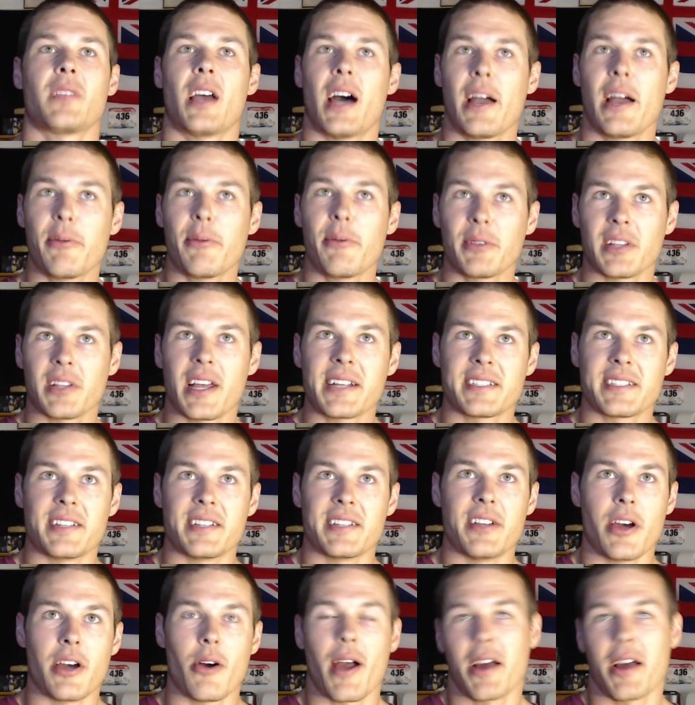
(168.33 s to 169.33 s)
I would like to
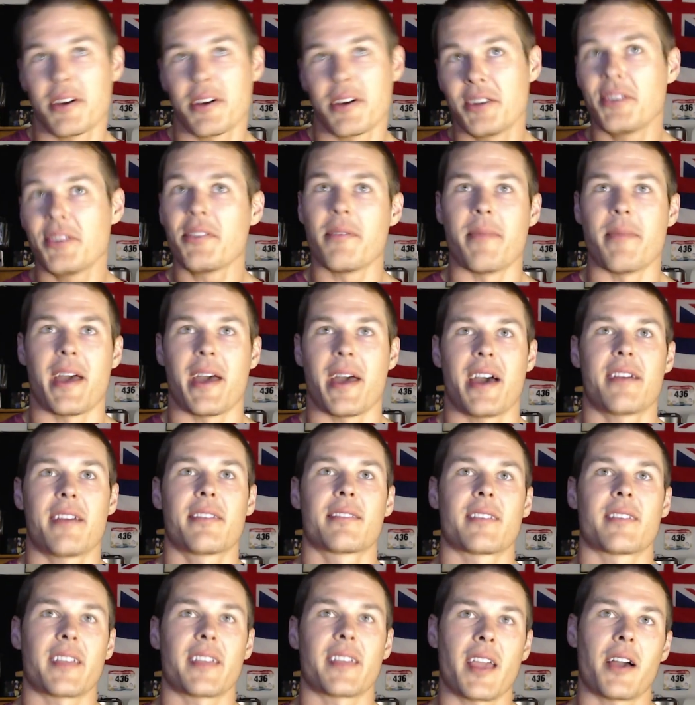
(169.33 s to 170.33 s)
know how to do the math
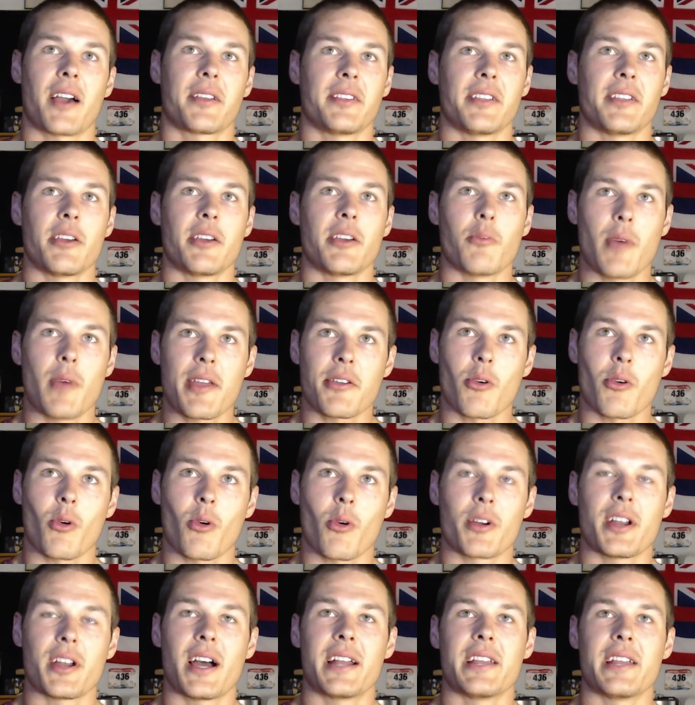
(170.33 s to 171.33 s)
to calculate whether
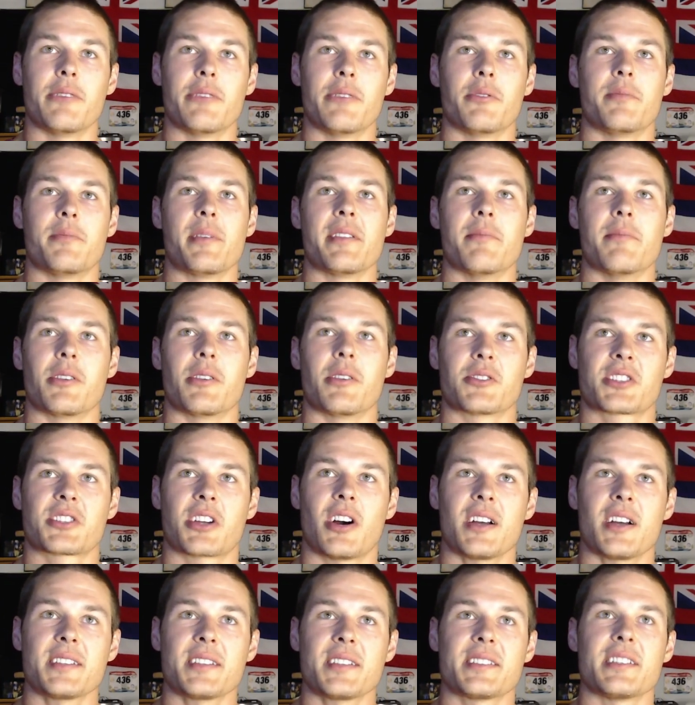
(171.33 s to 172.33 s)
or not it would be the most
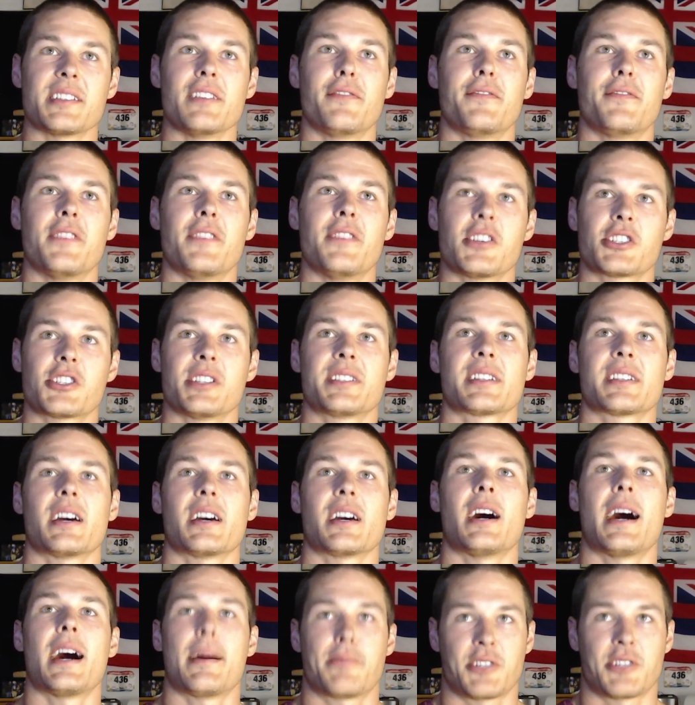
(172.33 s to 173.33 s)
cost-efficient
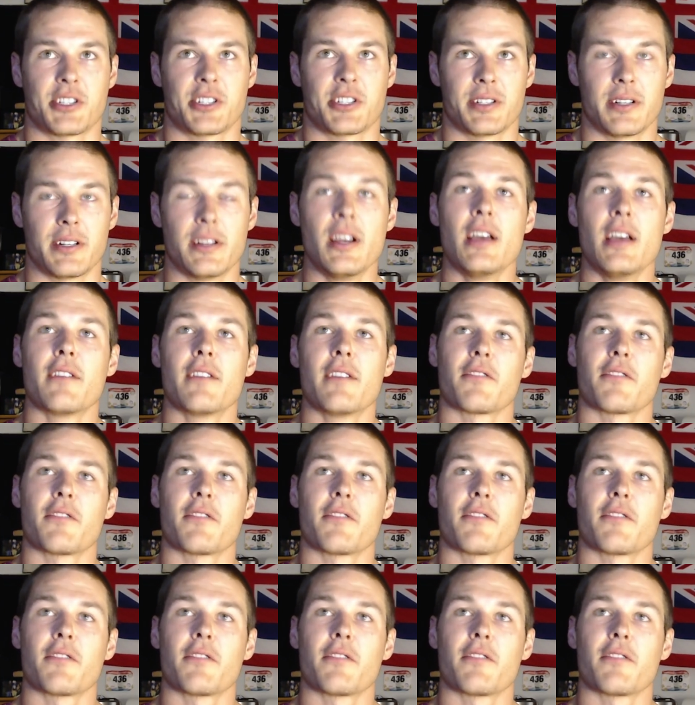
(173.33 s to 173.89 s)
option